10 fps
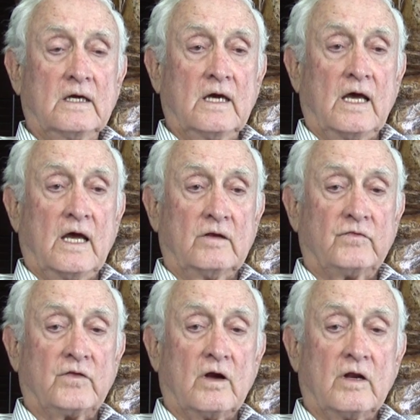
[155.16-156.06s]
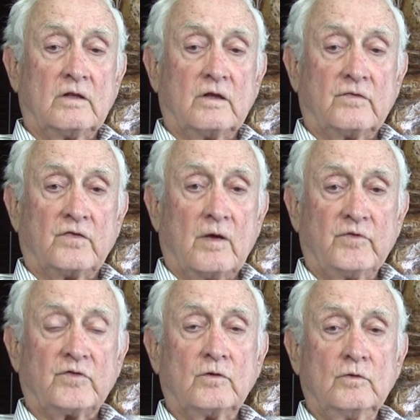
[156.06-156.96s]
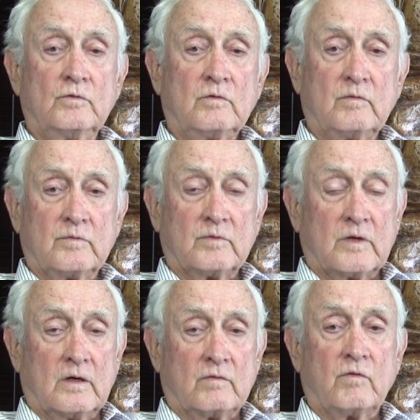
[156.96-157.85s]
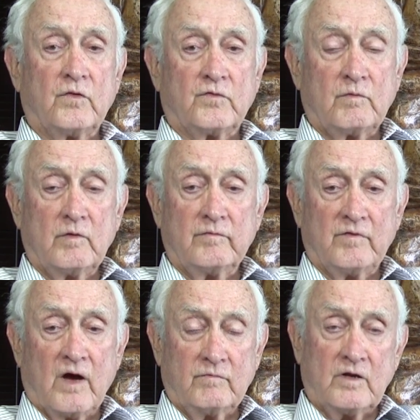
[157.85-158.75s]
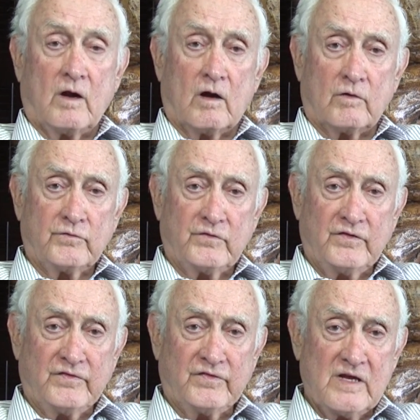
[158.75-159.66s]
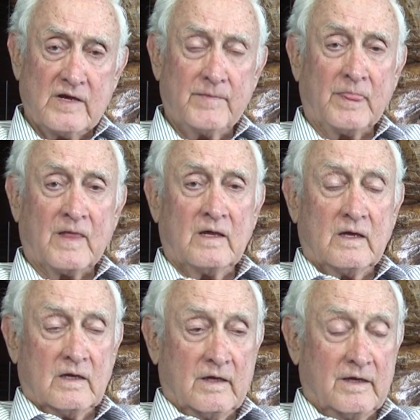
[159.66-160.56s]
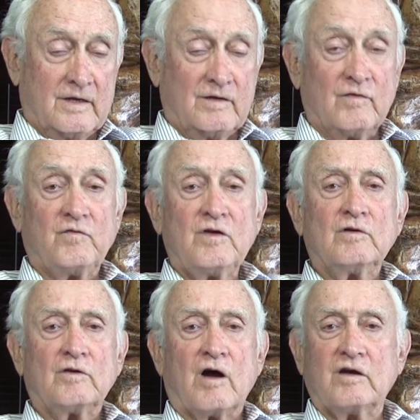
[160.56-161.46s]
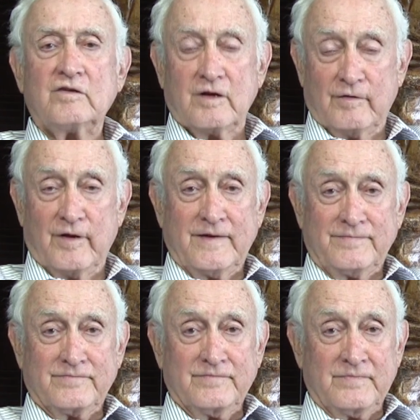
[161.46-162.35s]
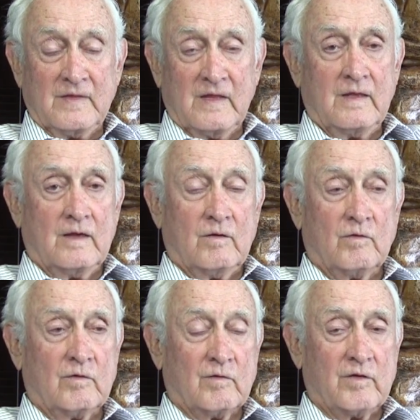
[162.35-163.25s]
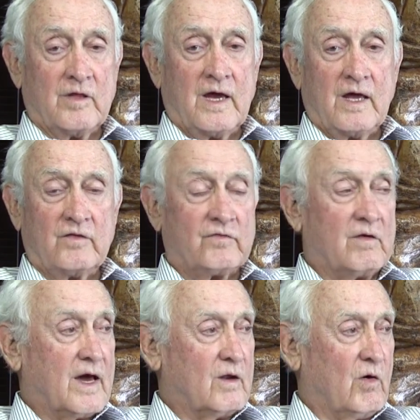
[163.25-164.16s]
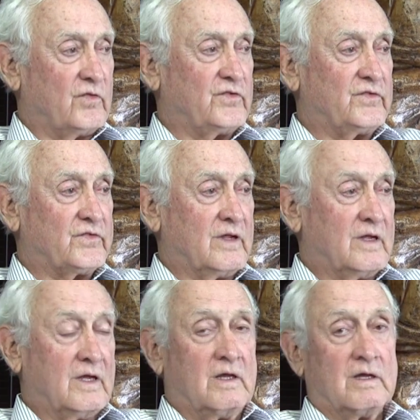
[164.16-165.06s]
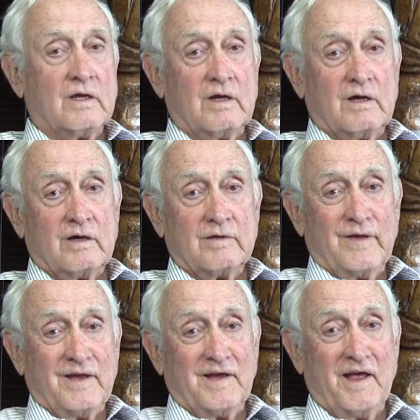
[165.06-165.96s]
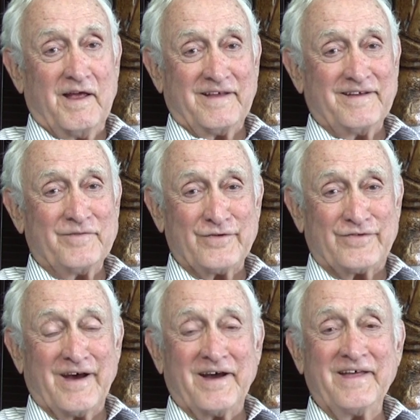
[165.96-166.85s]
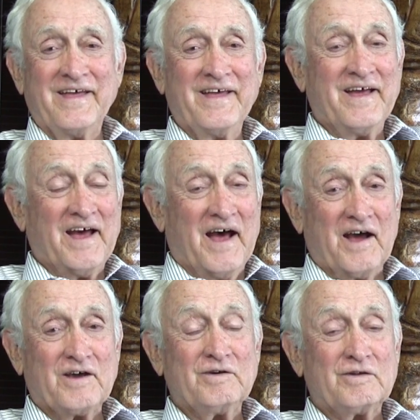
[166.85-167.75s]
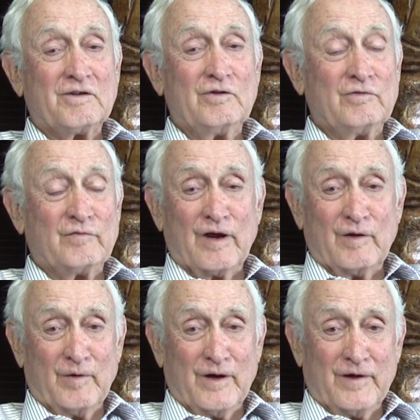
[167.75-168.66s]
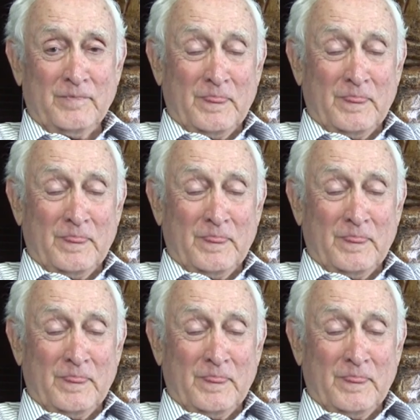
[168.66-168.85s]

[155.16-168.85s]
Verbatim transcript: and started uh, summer school. Uh, of course, we were involved in R O T C, in field artillery, where they had us ride horses, uh, which I, I couldn't do very well.